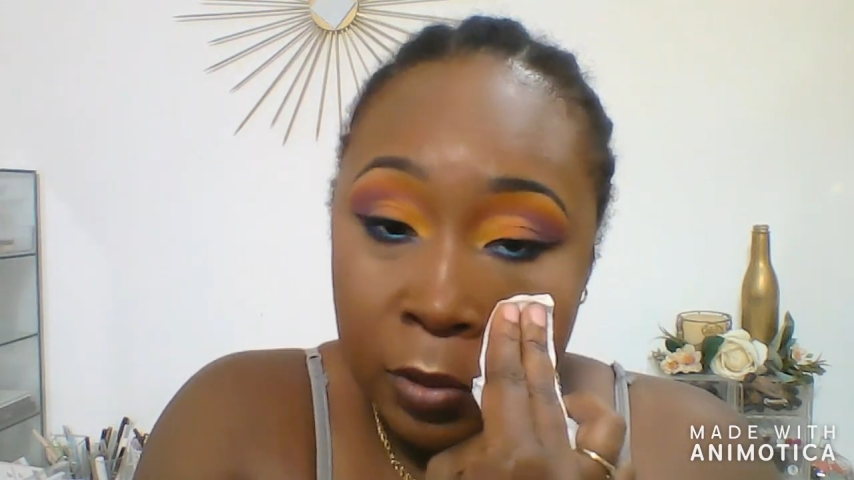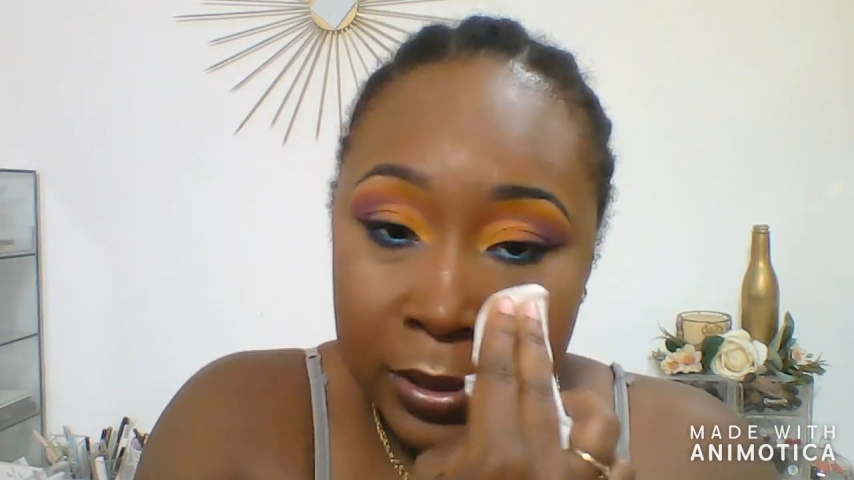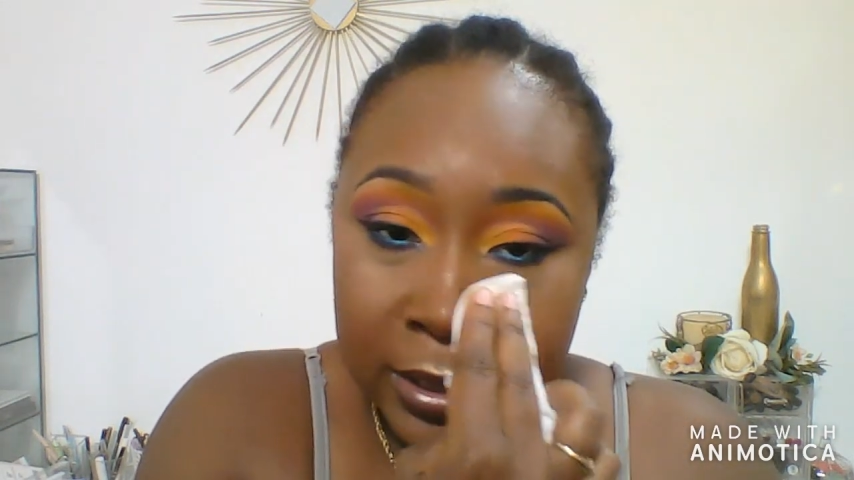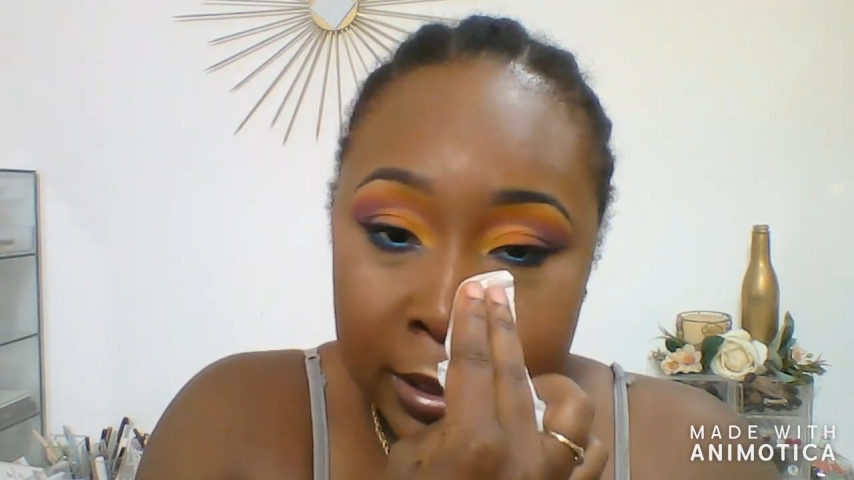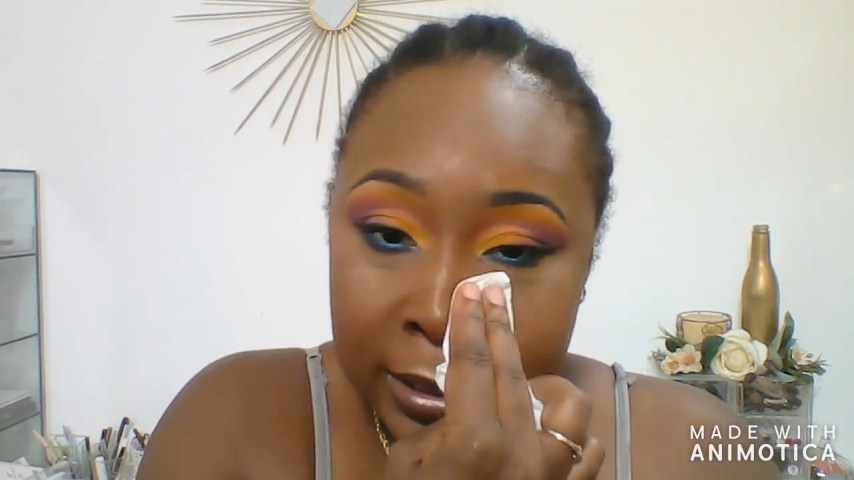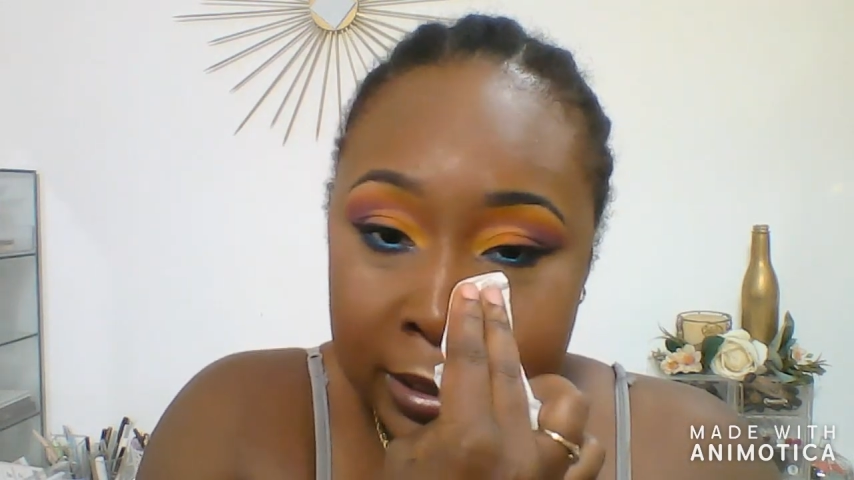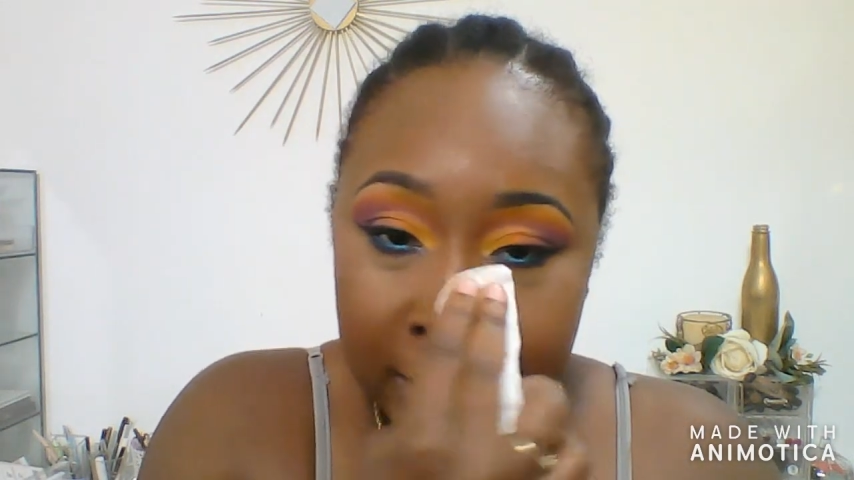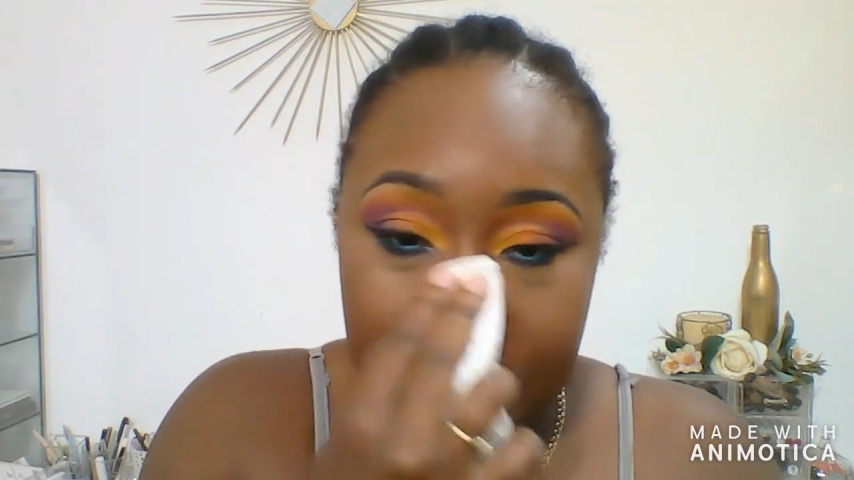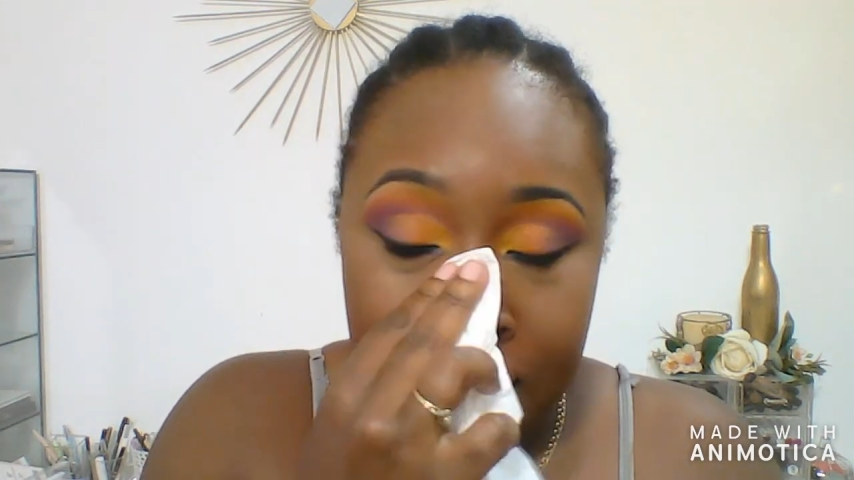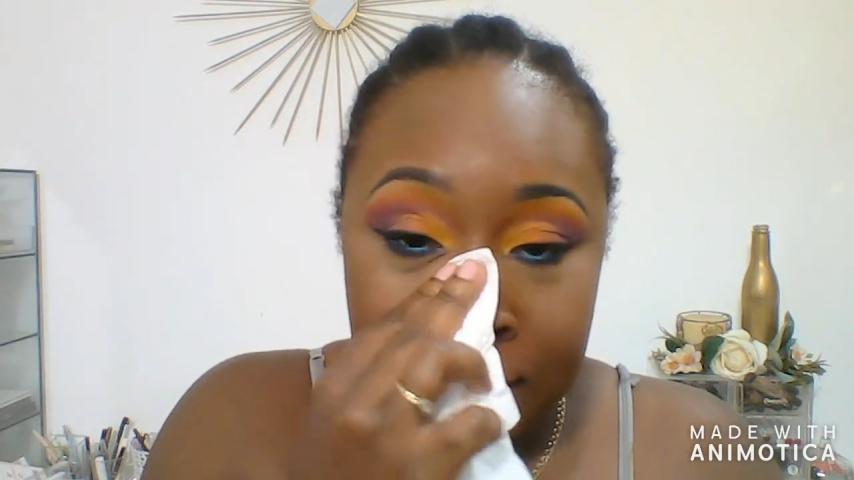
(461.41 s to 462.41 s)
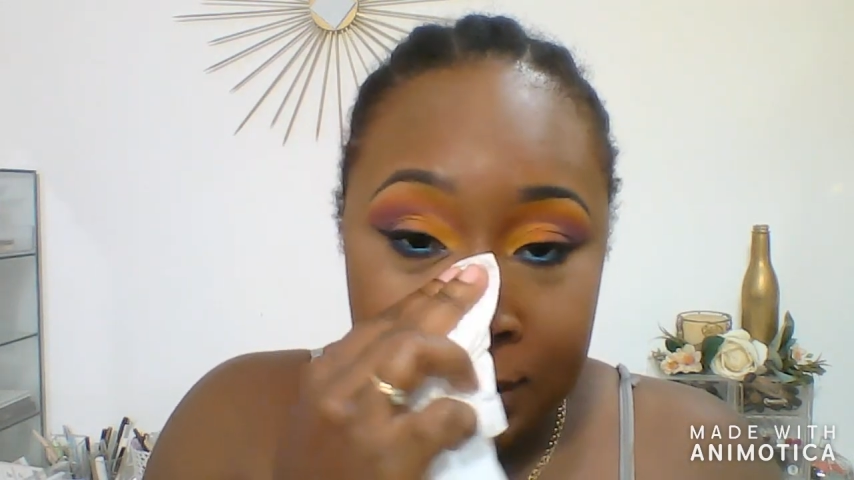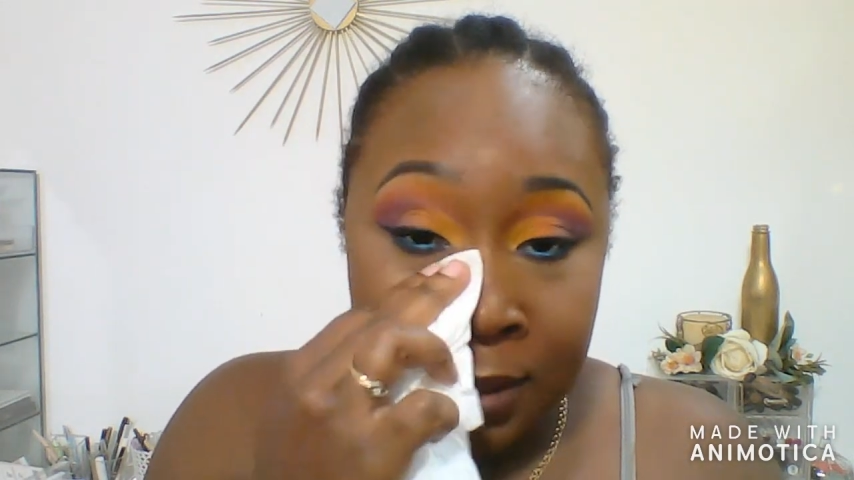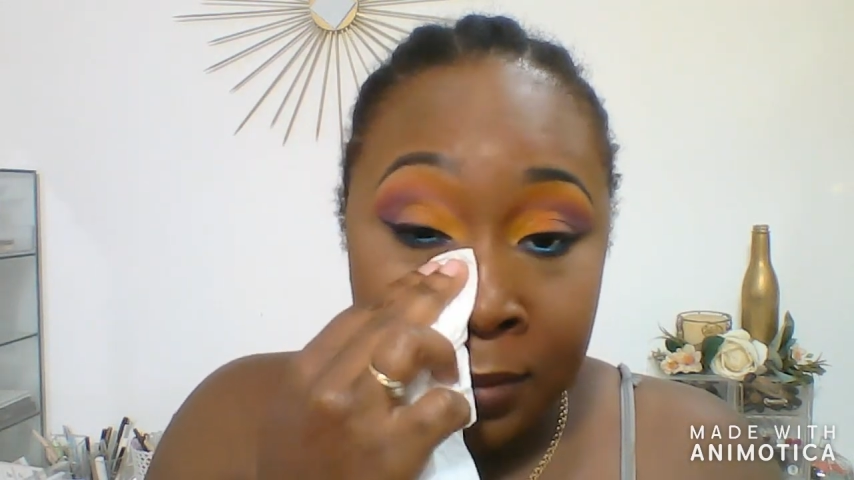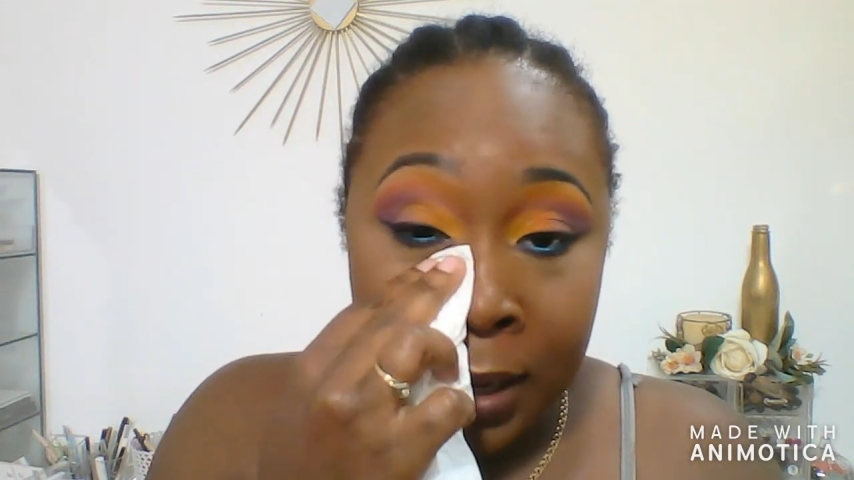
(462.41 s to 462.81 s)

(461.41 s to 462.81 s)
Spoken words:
you were still seeing some